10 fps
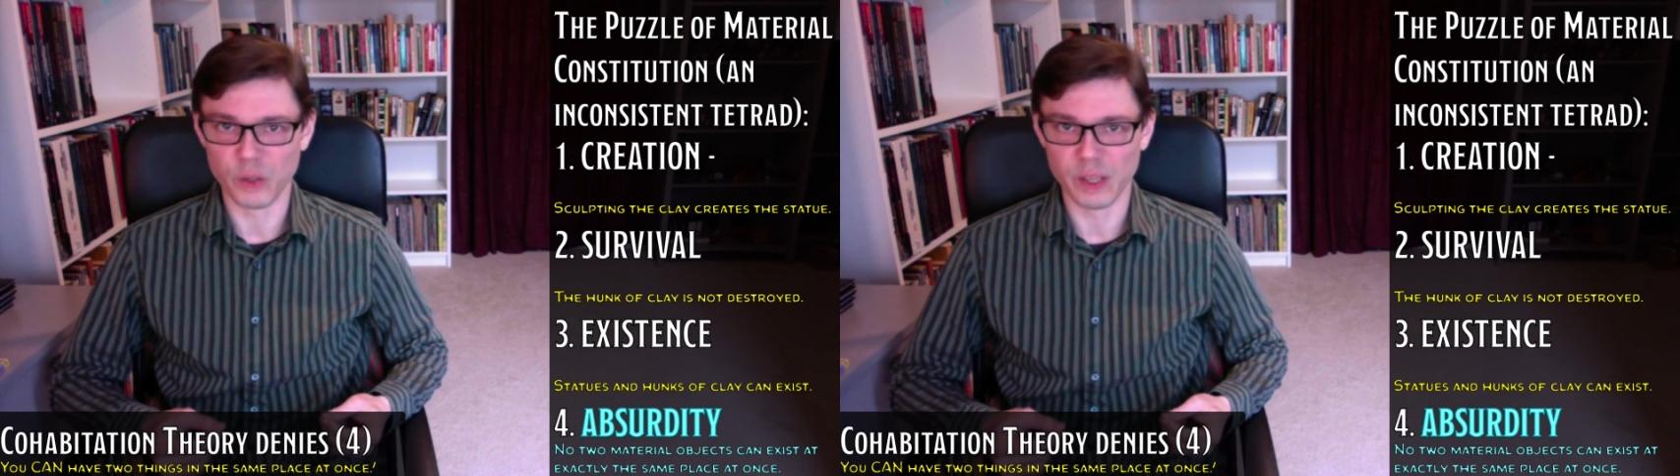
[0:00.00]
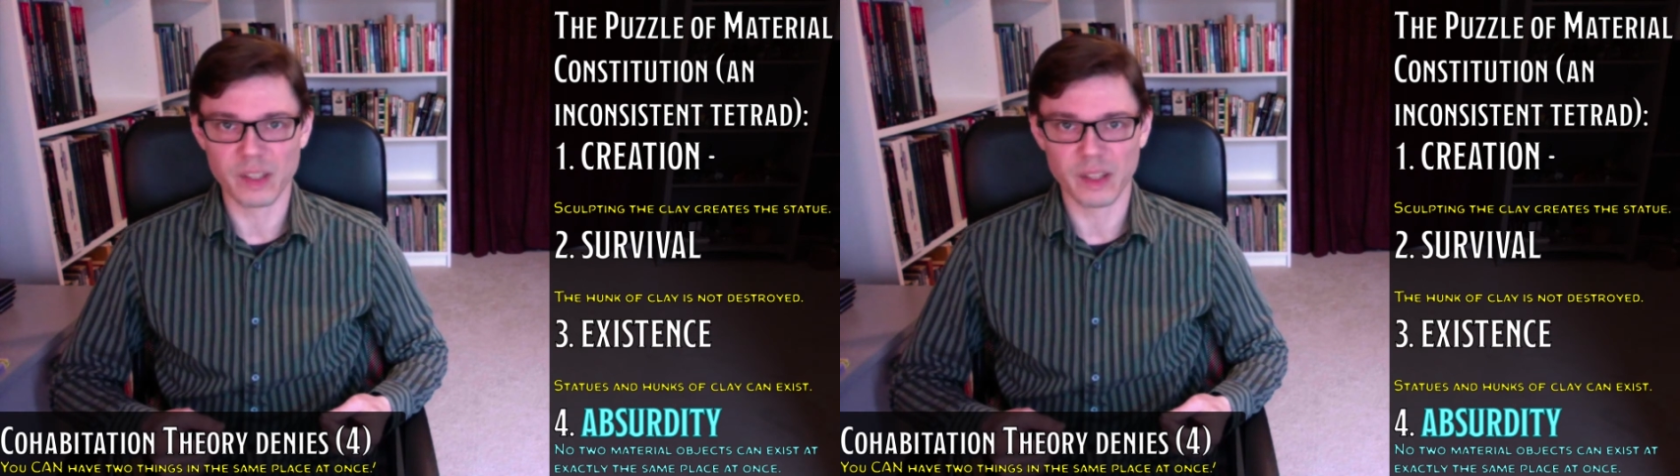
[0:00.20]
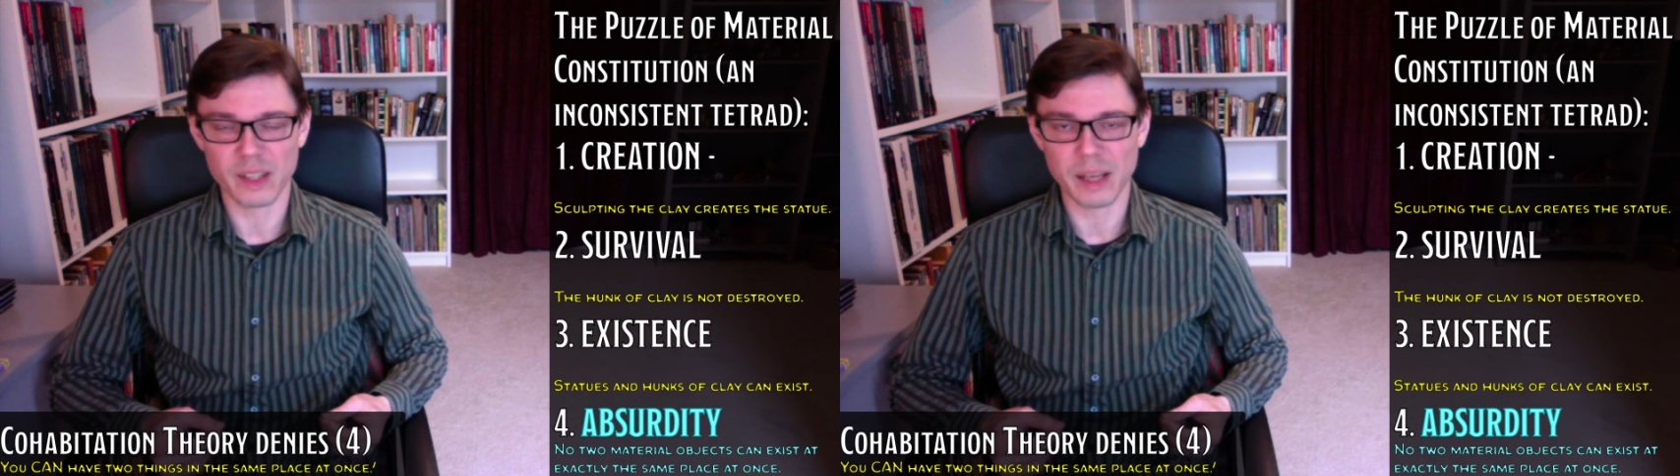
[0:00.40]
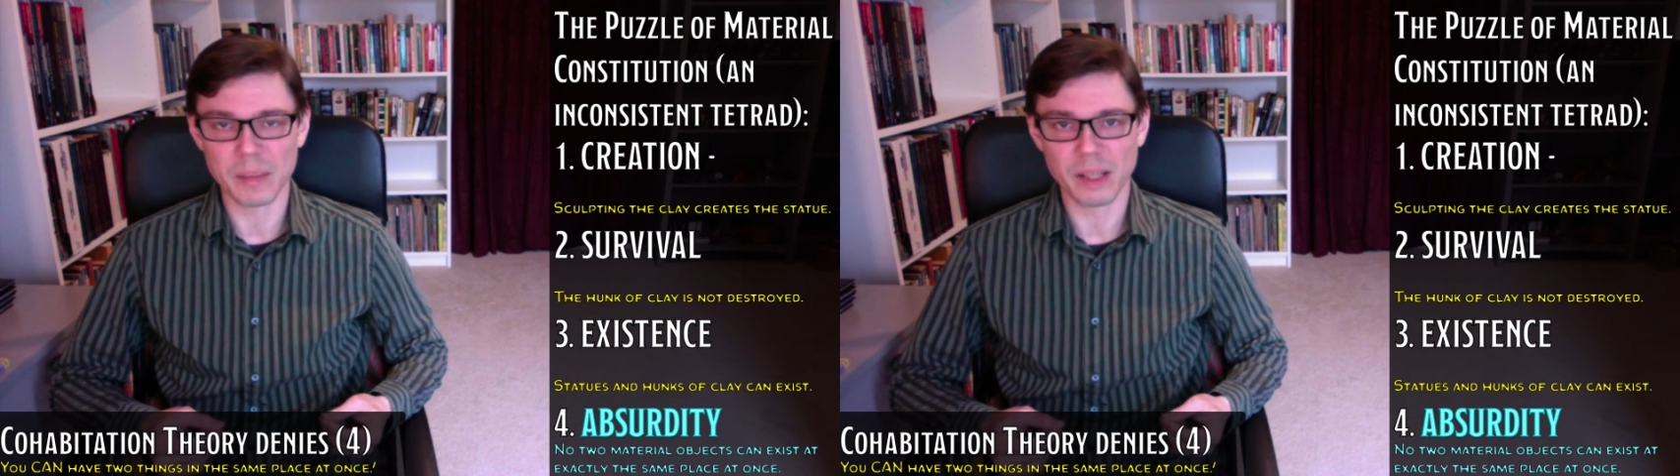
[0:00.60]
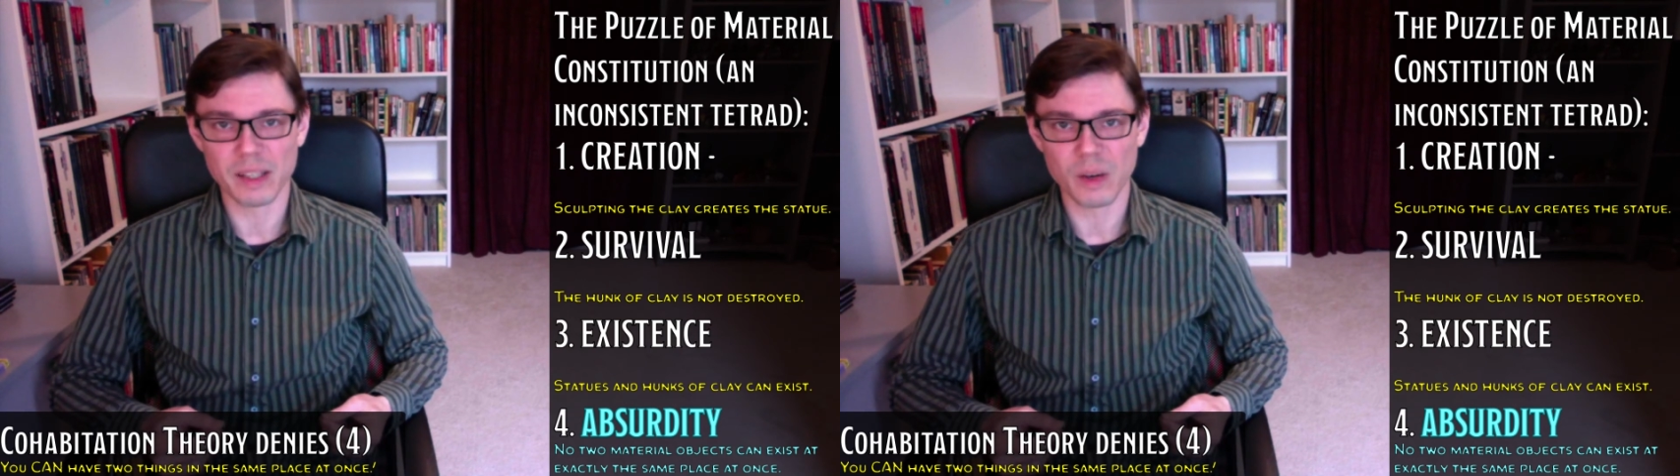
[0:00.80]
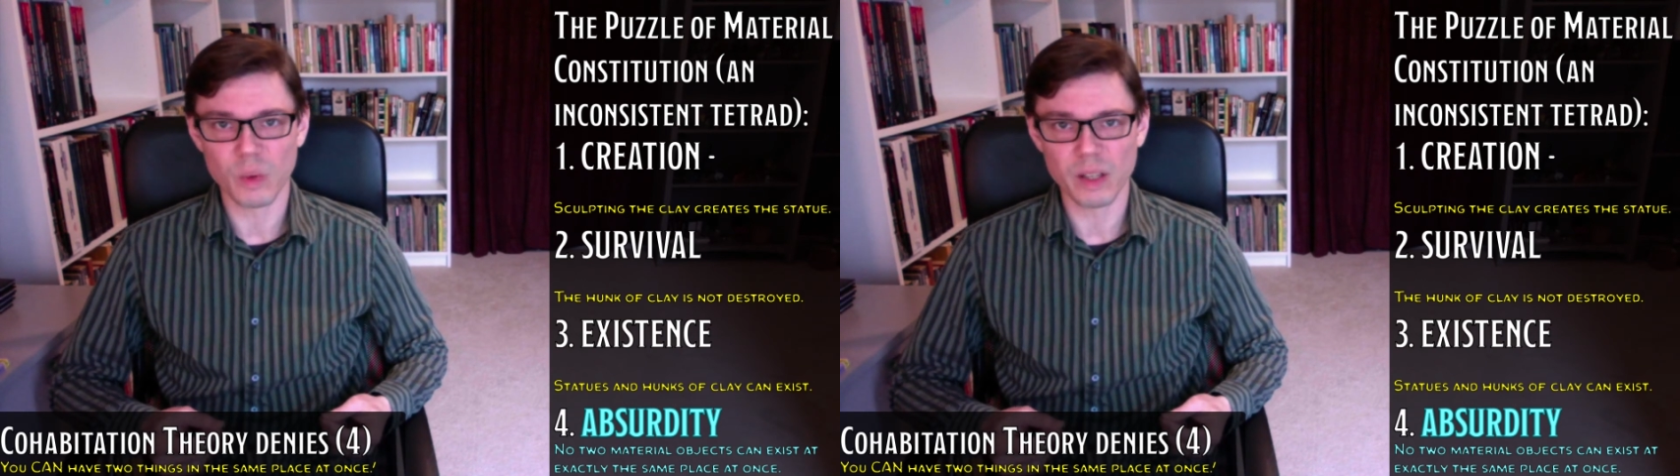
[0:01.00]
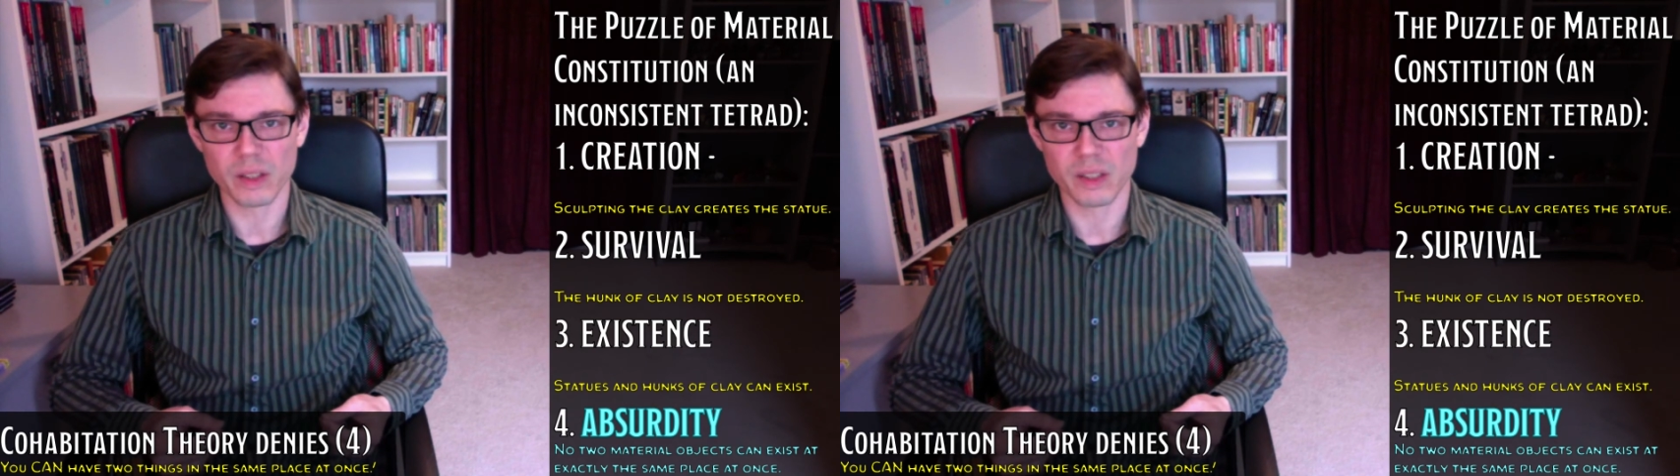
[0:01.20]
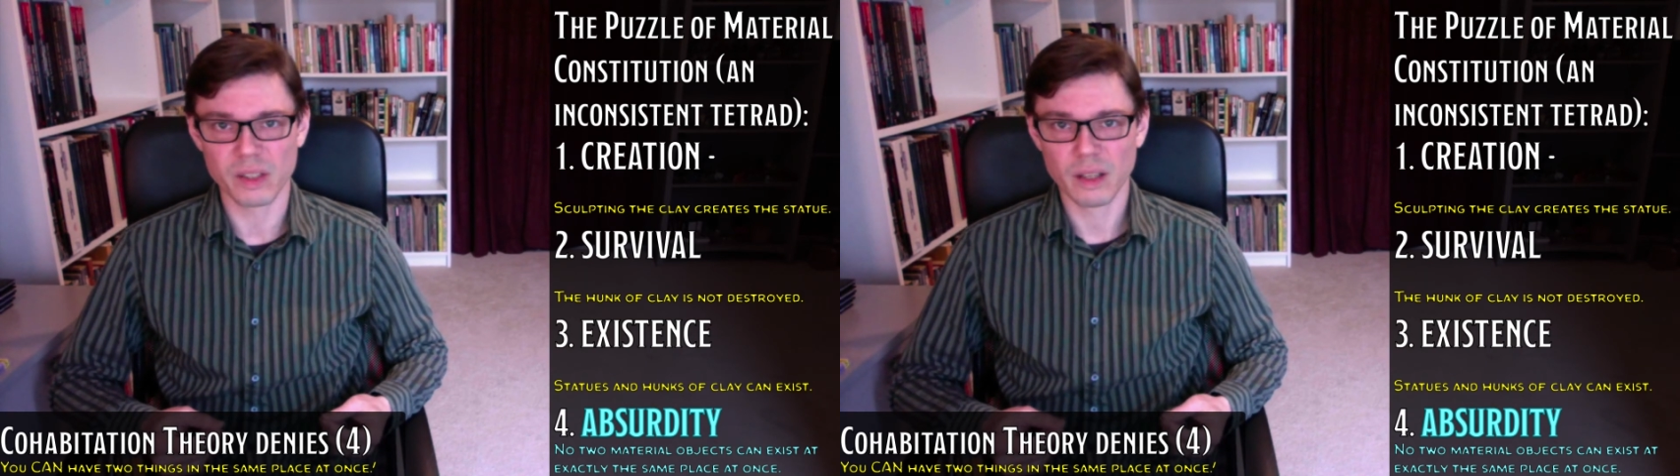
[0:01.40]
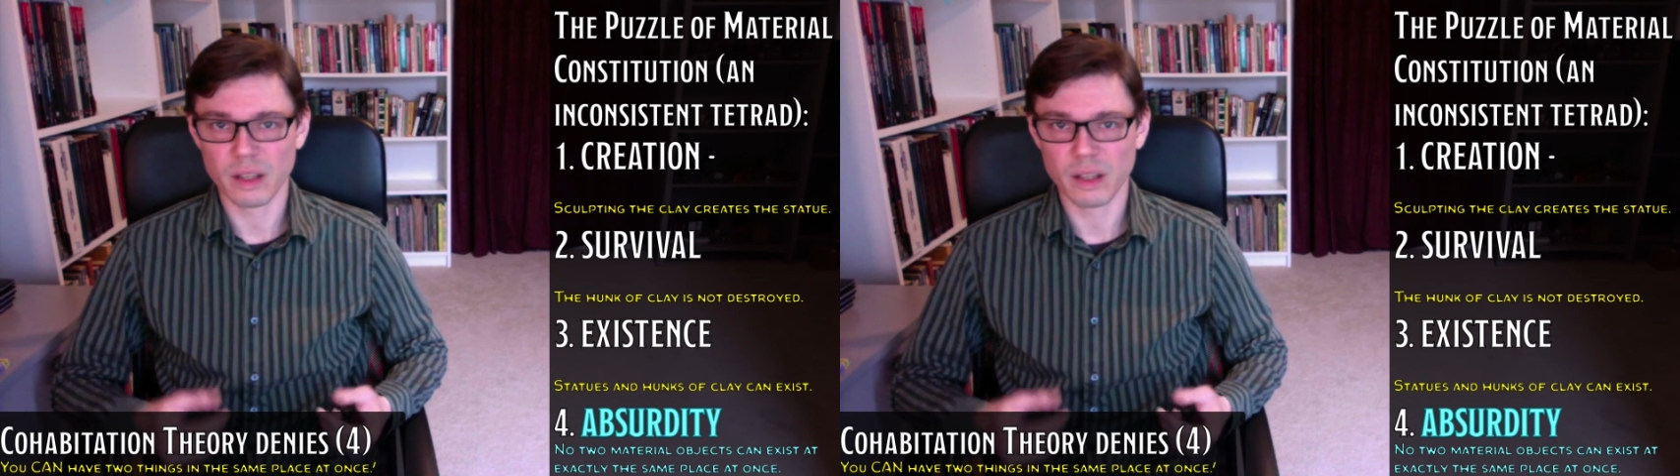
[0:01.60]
things in the same place at once.